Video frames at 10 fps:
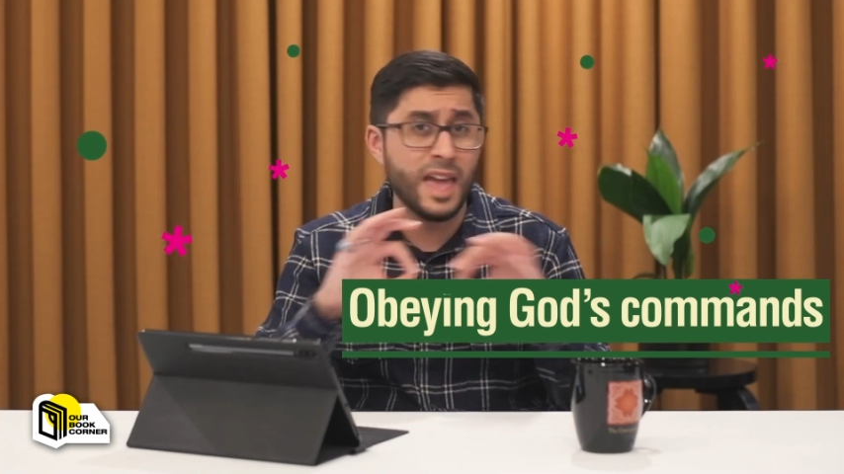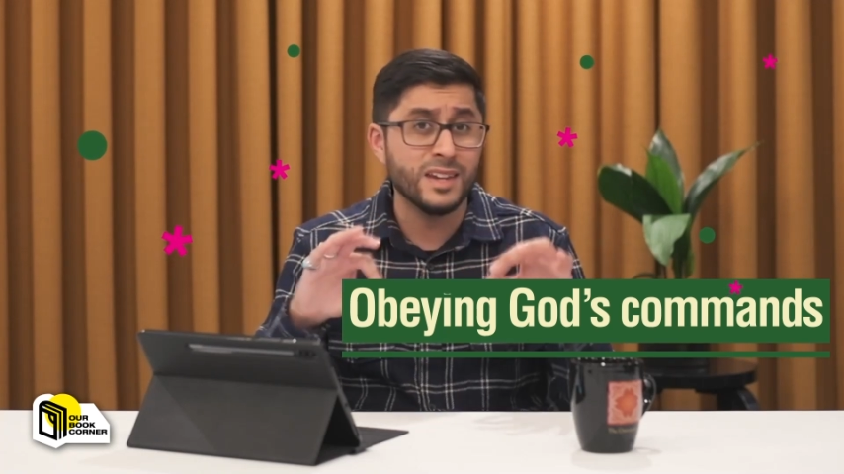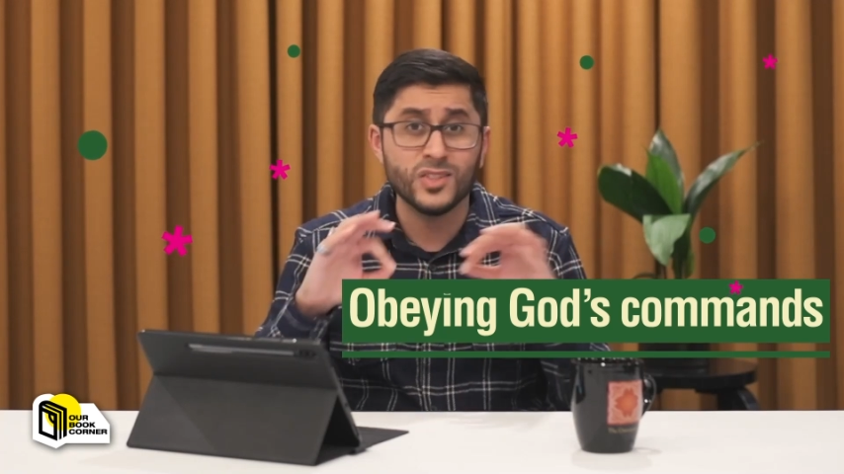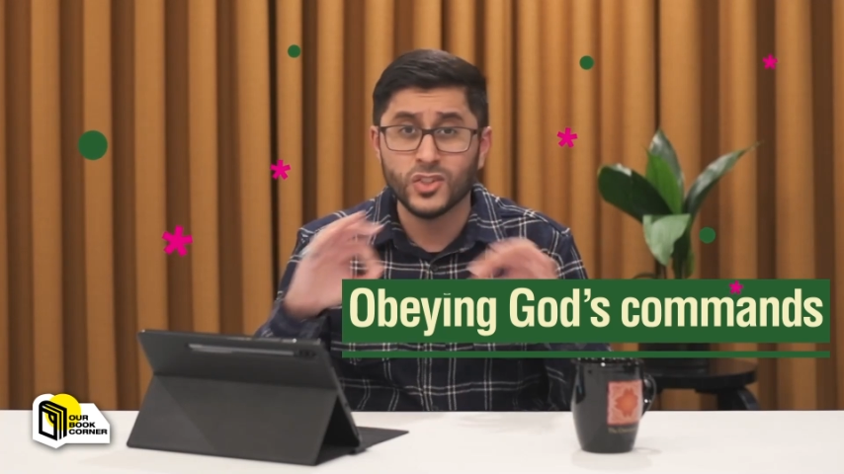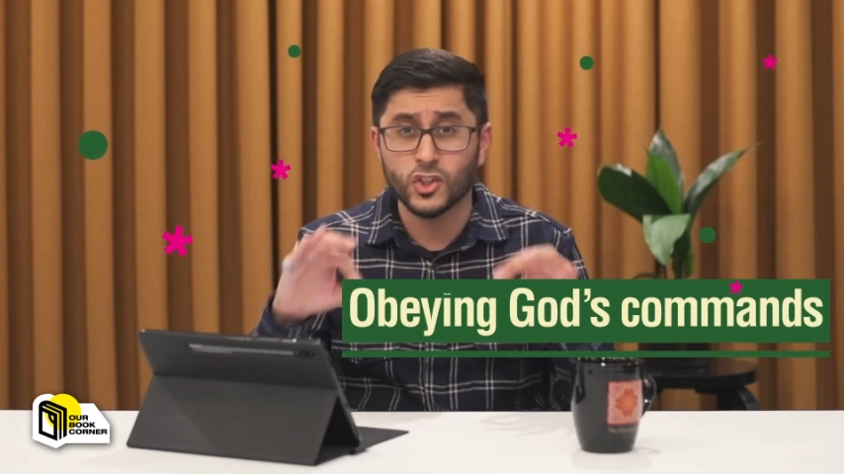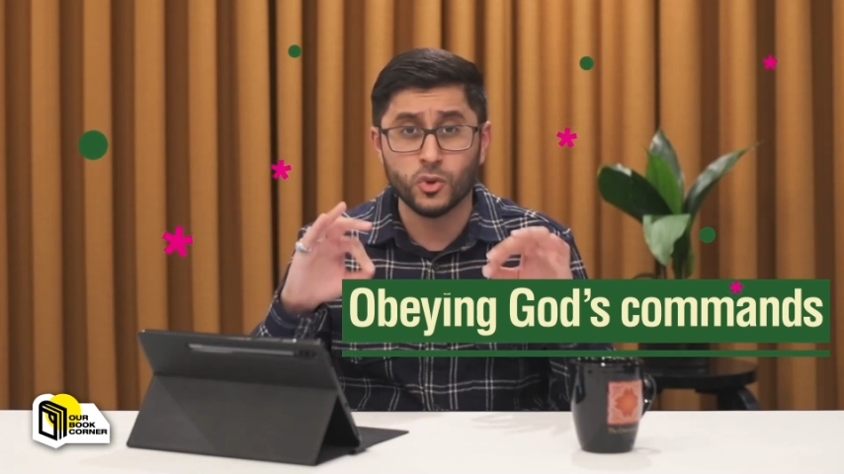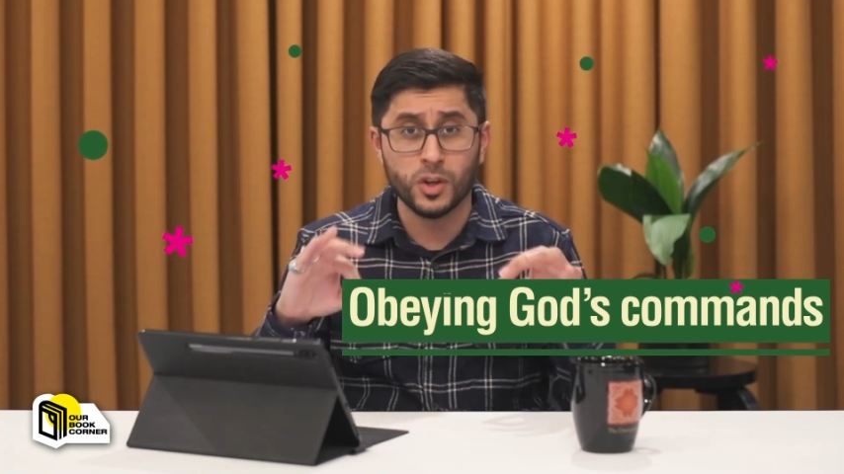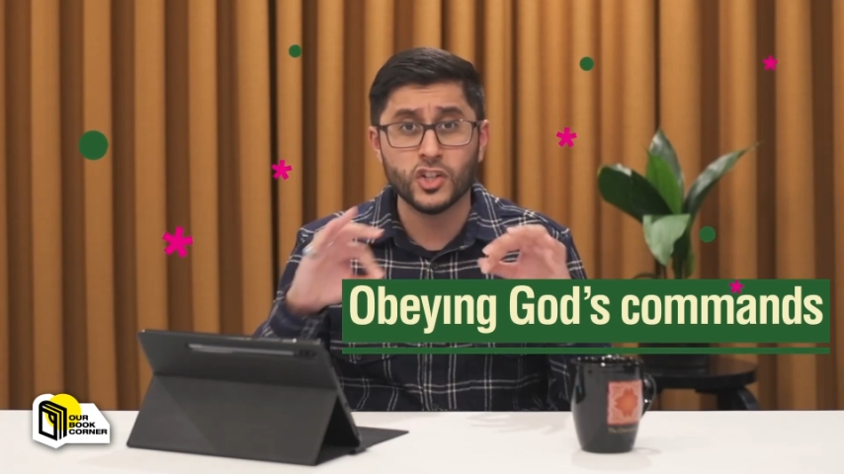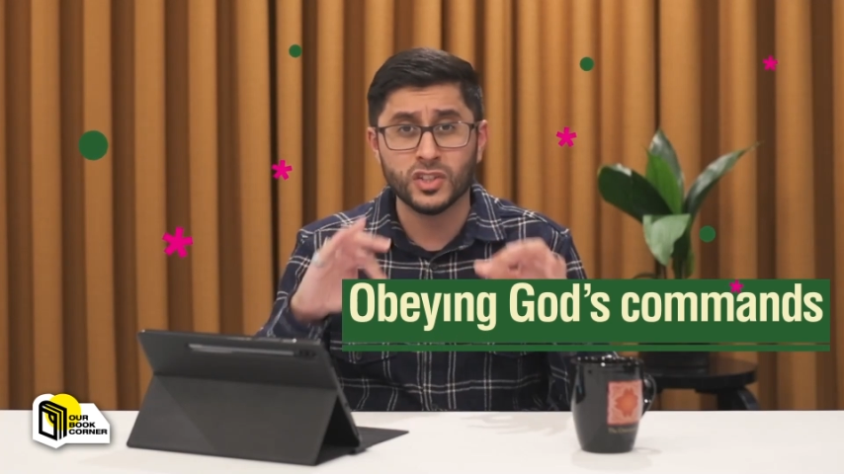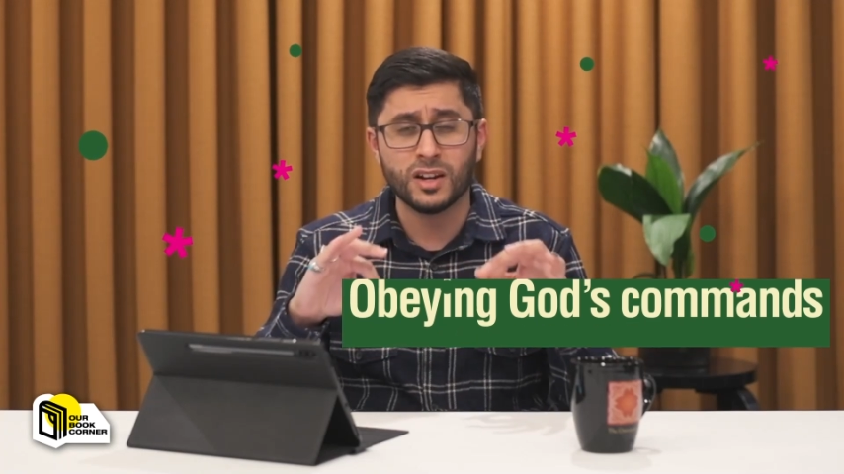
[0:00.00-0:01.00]
any
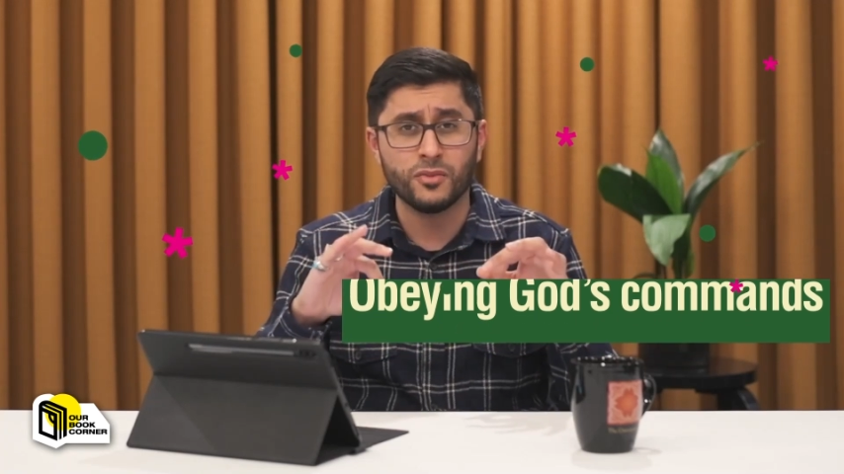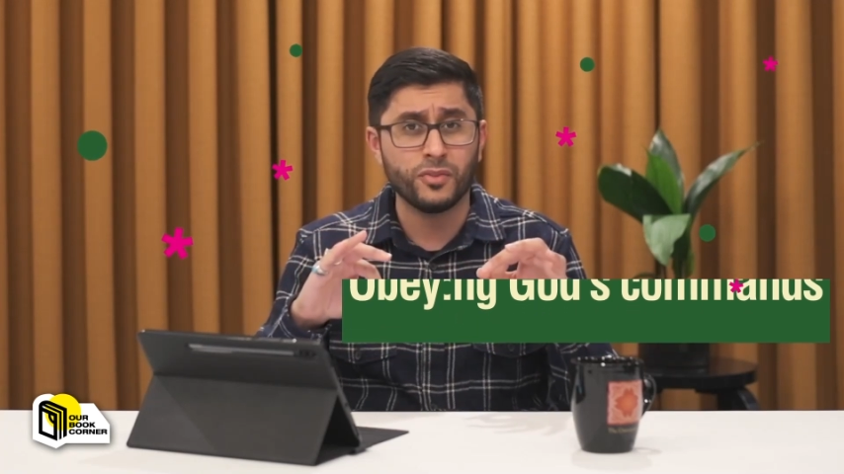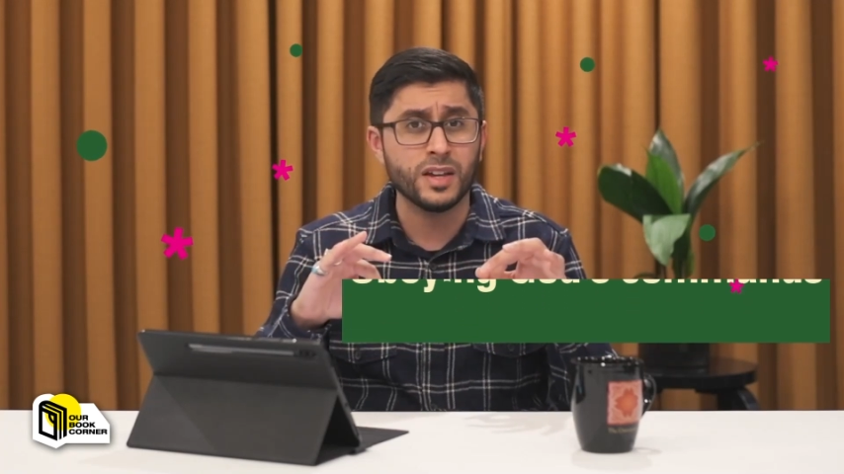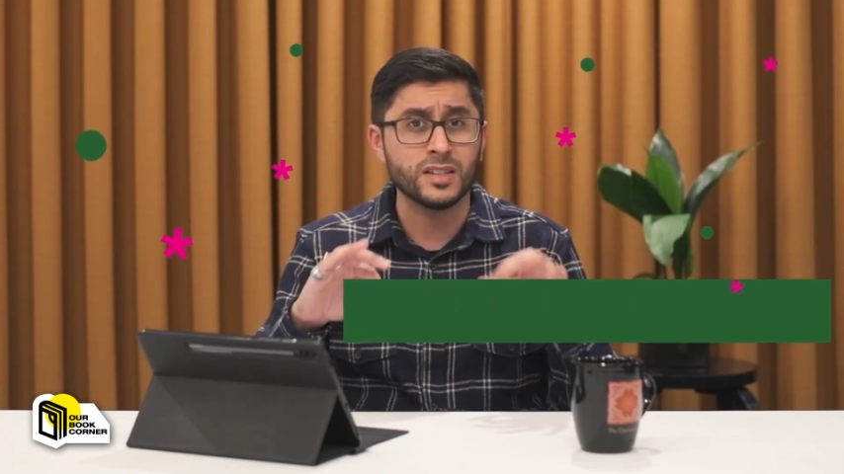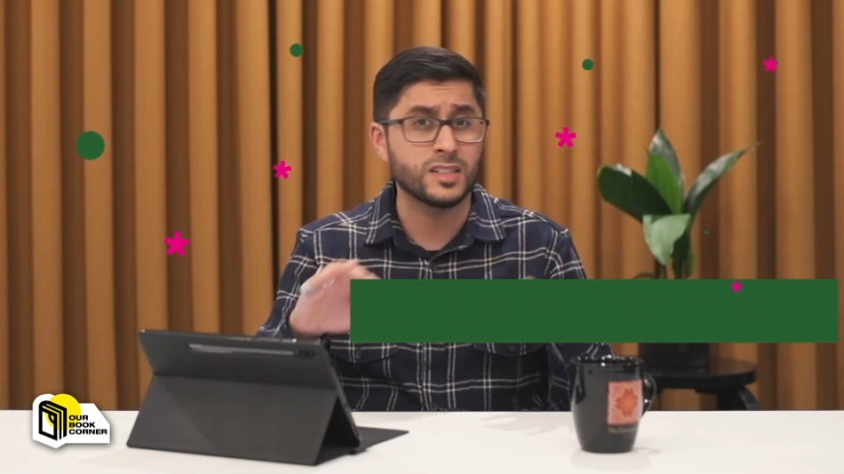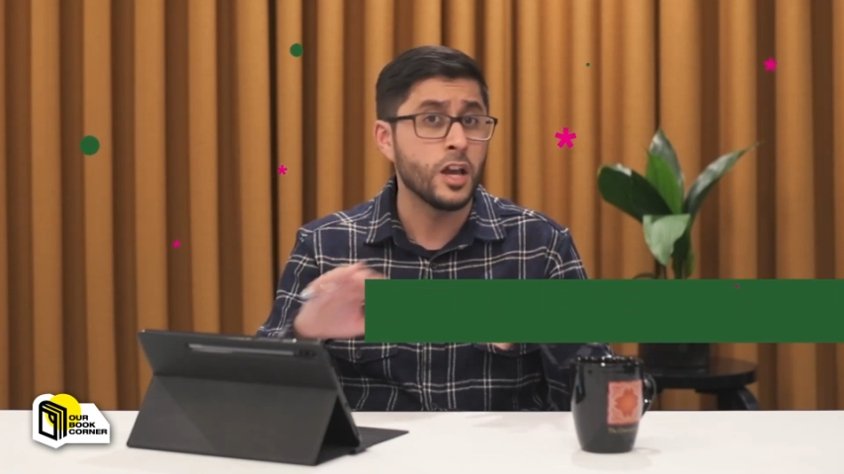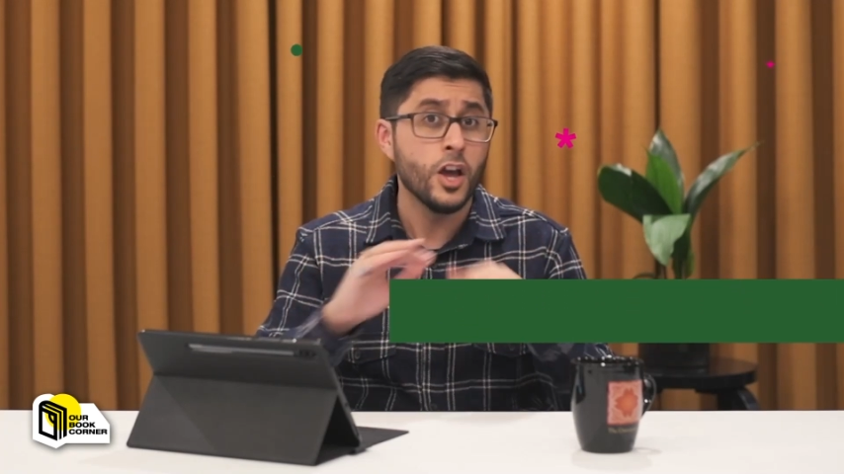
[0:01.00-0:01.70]
situation that I face,